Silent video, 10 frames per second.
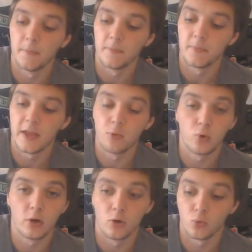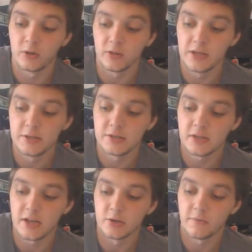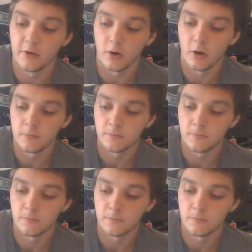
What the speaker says: They will release interferon,